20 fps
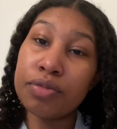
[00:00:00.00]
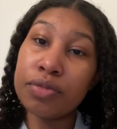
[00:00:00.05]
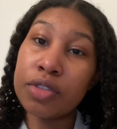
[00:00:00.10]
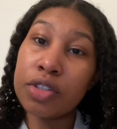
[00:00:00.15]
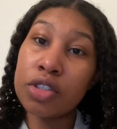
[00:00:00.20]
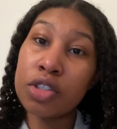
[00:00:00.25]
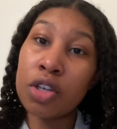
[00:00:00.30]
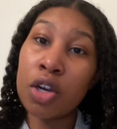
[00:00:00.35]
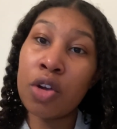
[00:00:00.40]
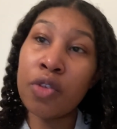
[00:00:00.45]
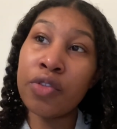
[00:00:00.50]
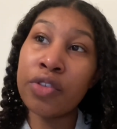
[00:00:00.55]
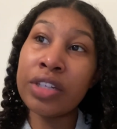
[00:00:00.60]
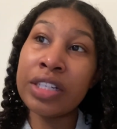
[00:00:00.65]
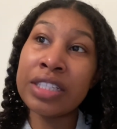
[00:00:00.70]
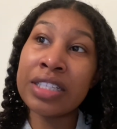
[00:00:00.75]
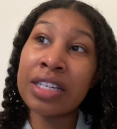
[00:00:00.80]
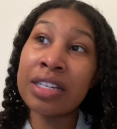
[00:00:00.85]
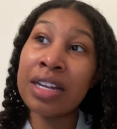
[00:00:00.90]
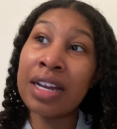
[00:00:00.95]
So
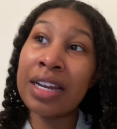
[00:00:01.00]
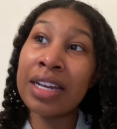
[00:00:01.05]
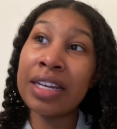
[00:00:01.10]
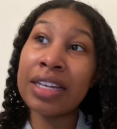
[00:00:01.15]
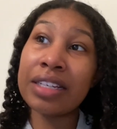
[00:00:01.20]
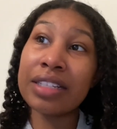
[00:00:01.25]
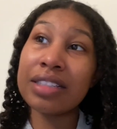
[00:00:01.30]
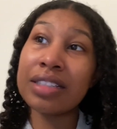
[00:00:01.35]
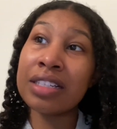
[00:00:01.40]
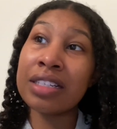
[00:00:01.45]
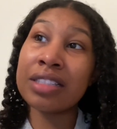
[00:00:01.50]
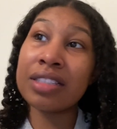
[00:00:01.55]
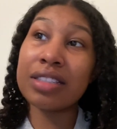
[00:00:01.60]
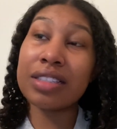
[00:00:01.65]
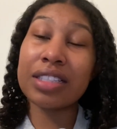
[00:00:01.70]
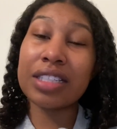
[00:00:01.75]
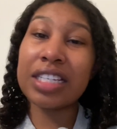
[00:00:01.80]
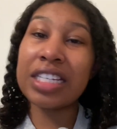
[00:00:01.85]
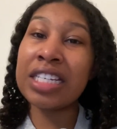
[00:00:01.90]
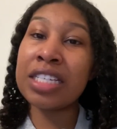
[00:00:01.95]
hopefully tonight
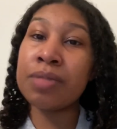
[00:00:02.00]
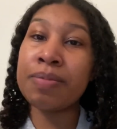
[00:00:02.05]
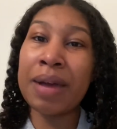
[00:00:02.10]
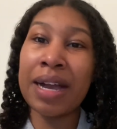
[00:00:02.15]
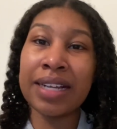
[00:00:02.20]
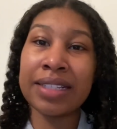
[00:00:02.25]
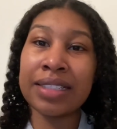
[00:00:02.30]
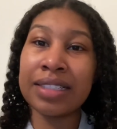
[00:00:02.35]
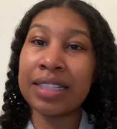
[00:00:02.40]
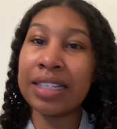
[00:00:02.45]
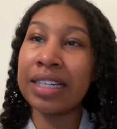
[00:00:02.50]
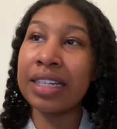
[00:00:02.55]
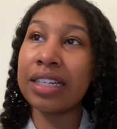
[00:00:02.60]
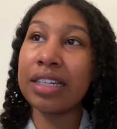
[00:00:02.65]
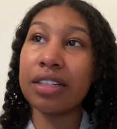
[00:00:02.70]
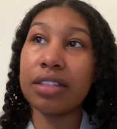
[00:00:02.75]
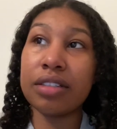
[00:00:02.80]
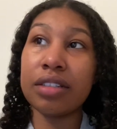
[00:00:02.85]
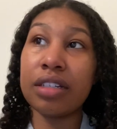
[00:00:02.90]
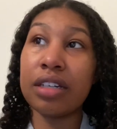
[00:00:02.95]
he's back to
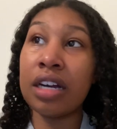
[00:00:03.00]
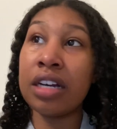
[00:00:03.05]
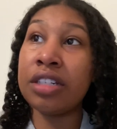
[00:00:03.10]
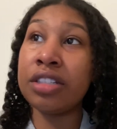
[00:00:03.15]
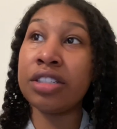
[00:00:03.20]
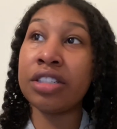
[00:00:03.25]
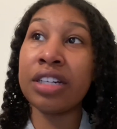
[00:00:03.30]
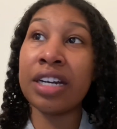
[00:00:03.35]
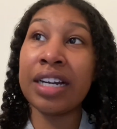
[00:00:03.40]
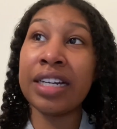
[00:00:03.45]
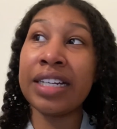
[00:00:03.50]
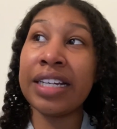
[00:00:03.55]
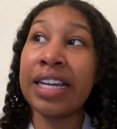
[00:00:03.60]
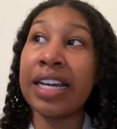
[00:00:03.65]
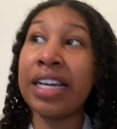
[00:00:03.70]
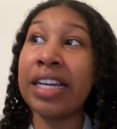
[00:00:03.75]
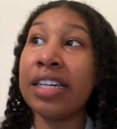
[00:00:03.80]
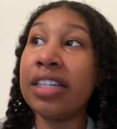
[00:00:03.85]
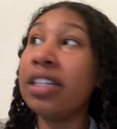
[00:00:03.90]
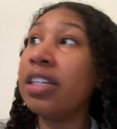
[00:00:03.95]
like under
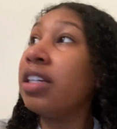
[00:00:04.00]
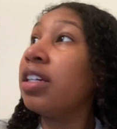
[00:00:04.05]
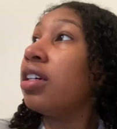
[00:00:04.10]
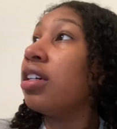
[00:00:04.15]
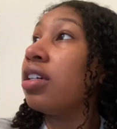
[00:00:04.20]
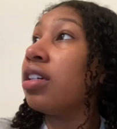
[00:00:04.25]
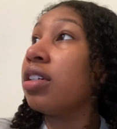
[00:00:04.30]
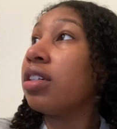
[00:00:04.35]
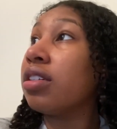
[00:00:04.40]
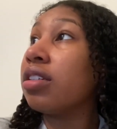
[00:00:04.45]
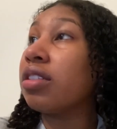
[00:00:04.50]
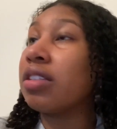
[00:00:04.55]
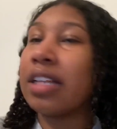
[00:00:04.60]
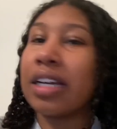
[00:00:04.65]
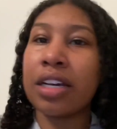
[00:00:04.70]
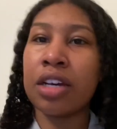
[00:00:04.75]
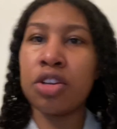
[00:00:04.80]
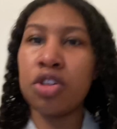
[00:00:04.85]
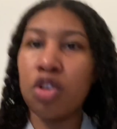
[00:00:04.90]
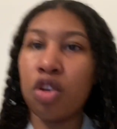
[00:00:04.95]
98,
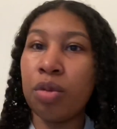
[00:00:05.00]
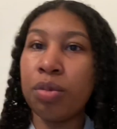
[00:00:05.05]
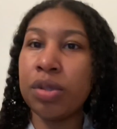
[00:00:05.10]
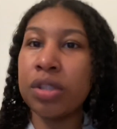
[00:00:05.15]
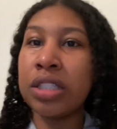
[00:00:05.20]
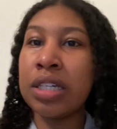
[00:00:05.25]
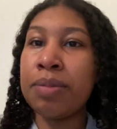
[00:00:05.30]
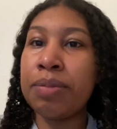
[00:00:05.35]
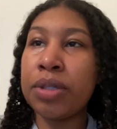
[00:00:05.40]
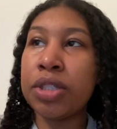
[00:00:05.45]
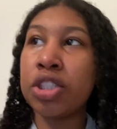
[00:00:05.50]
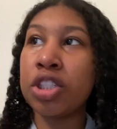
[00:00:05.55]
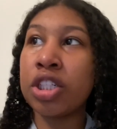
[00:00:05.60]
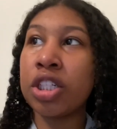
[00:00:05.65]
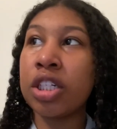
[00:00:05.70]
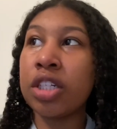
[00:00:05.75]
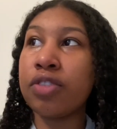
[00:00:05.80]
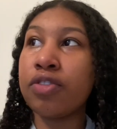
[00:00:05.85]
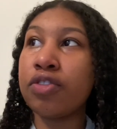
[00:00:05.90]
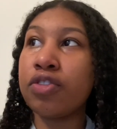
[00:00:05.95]
like the normal
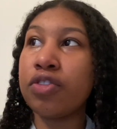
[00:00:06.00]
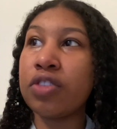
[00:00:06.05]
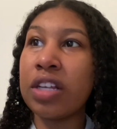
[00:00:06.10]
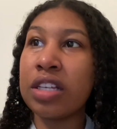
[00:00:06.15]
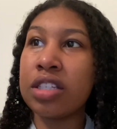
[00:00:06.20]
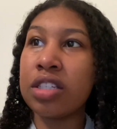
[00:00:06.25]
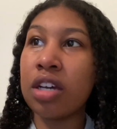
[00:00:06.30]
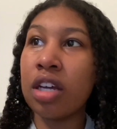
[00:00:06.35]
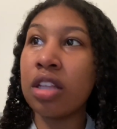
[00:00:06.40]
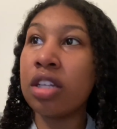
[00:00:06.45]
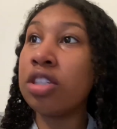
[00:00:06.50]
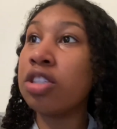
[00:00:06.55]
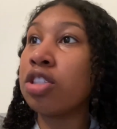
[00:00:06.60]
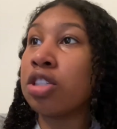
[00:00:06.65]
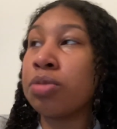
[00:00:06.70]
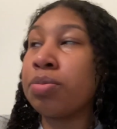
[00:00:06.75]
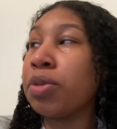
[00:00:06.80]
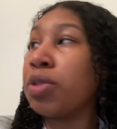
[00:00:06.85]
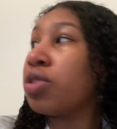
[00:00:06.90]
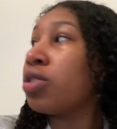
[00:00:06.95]
temperature that toddlers are
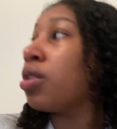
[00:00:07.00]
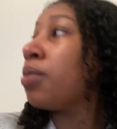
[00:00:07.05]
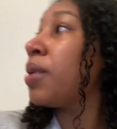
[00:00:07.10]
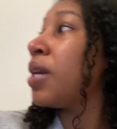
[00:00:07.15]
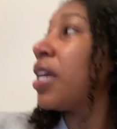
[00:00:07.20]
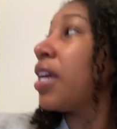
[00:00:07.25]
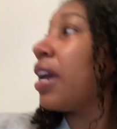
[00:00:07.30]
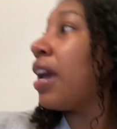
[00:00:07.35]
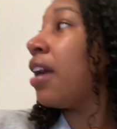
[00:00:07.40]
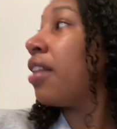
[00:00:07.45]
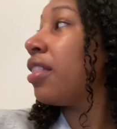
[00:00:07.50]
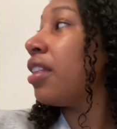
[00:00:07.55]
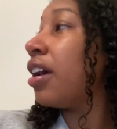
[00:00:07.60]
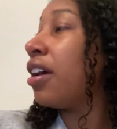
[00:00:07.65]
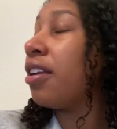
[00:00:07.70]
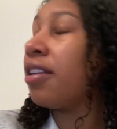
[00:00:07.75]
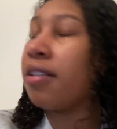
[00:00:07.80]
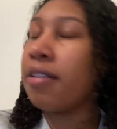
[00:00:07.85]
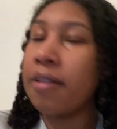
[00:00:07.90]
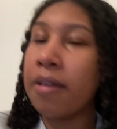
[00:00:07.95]
supposed to be, and
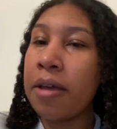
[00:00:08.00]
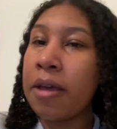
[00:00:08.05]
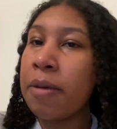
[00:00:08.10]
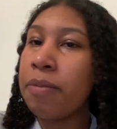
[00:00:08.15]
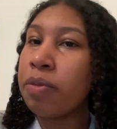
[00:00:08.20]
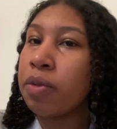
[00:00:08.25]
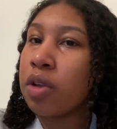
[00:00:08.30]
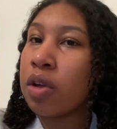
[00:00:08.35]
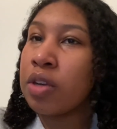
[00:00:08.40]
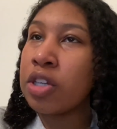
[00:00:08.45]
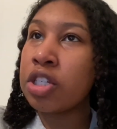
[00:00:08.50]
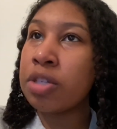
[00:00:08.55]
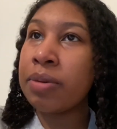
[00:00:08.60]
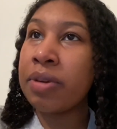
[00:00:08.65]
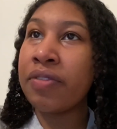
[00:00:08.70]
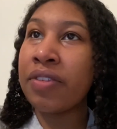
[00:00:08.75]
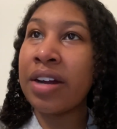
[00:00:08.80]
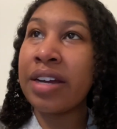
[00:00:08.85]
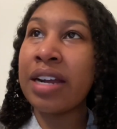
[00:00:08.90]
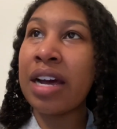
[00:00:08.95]
then it should be
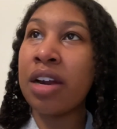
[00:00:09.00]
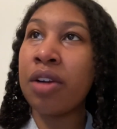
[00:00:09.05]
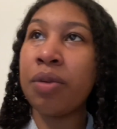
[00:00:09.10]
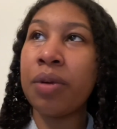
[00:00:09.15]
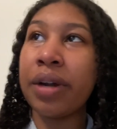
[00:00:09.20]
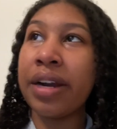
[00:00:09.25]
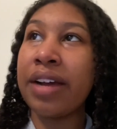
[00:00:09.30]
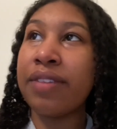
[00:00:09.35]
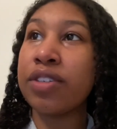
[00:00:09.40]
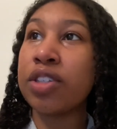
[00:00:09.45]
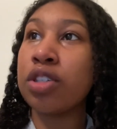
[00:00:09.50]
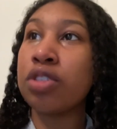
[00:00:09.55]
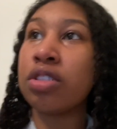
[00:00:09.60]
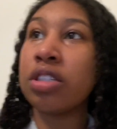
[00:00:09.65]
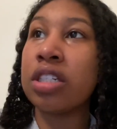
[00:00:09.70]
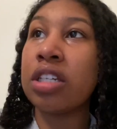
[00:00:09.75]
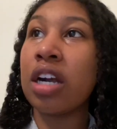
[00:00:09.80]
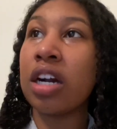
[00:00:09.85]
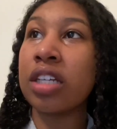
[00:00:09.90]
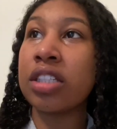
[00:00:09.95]
fine. I don't want to have to go to
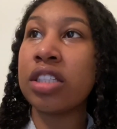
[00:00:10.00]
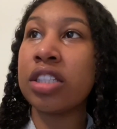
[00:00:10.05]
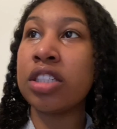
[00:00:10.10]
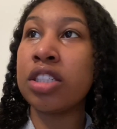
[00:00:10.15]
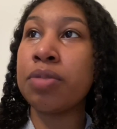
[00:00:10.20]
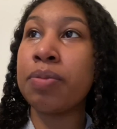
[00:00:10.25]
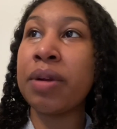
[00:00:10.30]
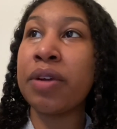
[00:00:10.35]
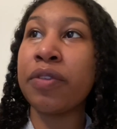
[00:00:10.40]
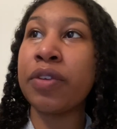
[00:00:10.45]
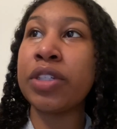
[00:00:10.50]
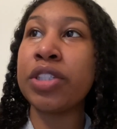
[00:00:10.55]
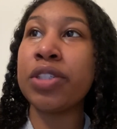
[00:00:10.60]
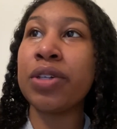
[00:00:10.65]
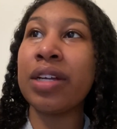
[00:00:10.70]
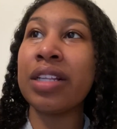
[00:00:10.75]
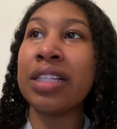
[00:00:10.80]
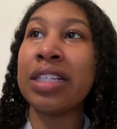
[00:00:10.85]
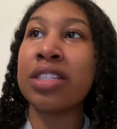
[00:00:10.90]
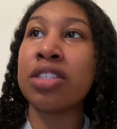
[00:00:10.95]
the doctors. But if we do,
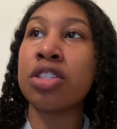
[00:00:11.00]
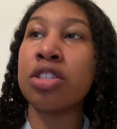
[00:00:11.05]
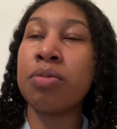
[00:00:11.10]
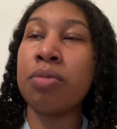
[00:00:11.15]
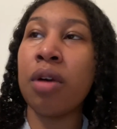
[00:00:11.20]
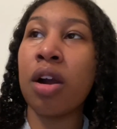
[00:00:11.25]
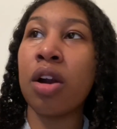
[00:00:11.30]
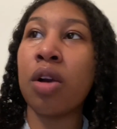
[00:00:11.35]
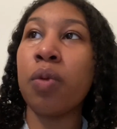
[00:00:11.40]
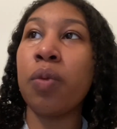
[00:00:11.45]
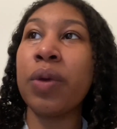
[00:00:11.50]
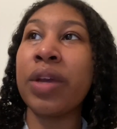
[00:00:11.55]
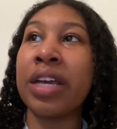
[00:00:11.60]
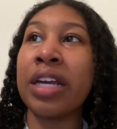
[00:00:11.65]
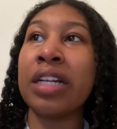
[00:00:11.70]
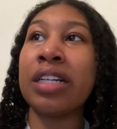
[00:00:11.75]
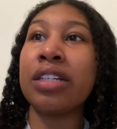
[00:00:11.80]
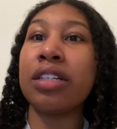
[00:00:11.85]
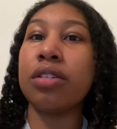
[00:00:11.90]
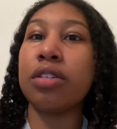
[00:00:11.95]
at least tomorrow we
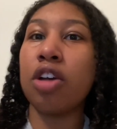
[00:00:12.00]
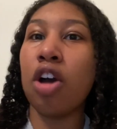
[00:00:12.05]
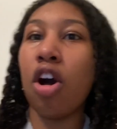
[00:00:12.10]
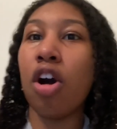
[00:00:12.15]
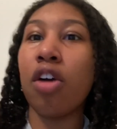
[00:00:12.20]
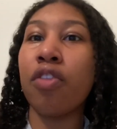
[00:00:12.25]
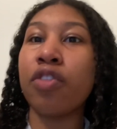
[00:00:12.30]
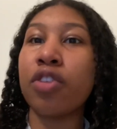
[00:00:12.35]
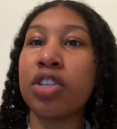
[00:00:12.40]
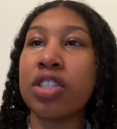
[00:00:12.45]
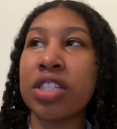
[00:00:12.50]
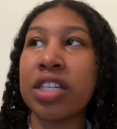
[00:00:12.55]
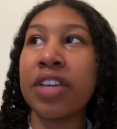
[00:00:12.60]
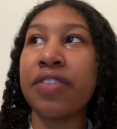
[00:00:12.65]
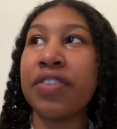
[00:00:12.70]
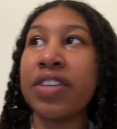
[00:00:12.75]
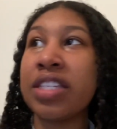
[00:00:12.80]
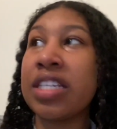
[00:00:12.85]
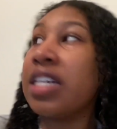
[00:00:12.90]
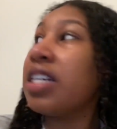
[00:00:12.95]
can call for a sick
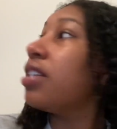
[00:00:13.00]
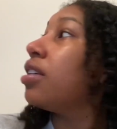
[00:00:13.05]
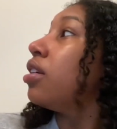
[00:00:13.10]
visit